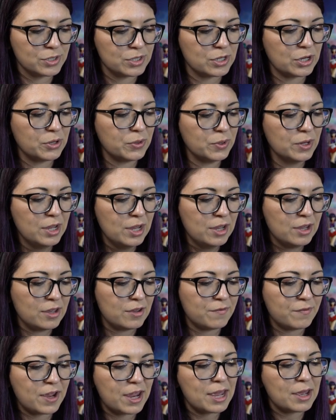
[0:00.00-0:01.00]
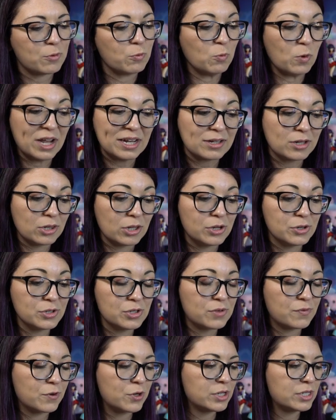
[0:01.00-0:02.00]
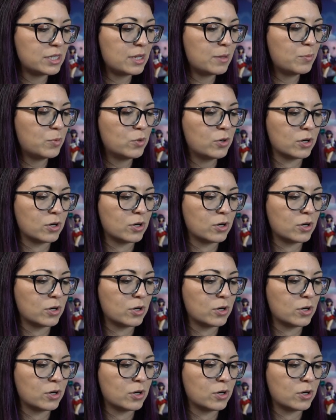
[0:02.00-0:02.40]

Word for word: So if I had wet clothes, for example,